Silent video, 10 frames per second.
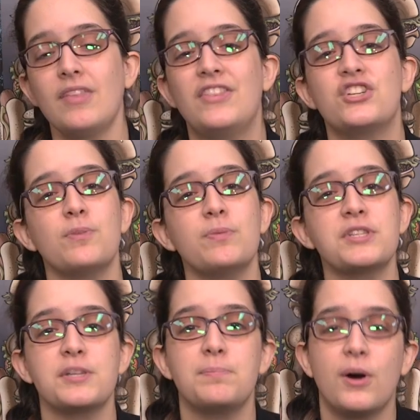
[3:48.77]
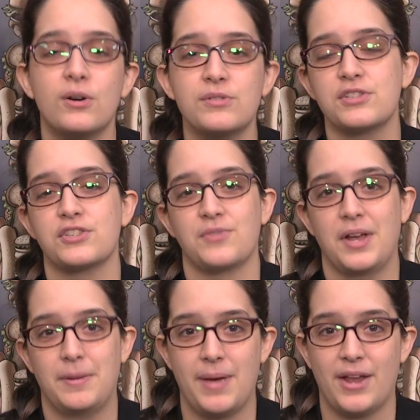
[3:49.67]
The ship was supposed to
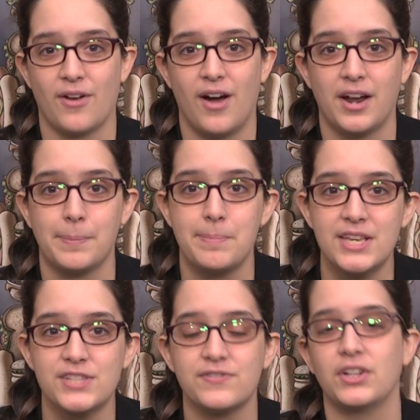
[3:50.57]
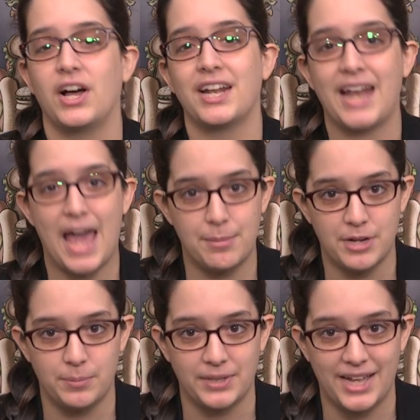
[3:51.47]
strand Banner on a peaceful,
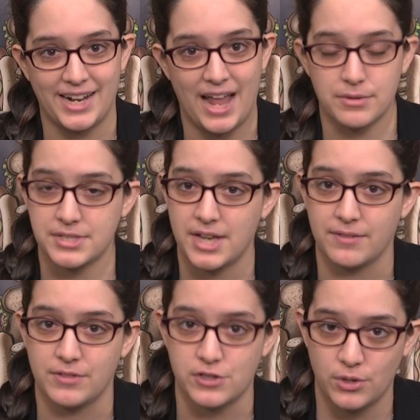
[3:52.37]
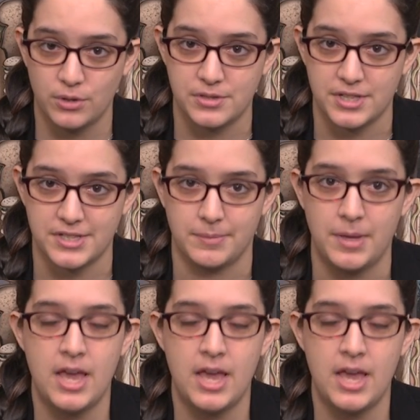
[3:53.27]
uninhabited planet outside of the solar system,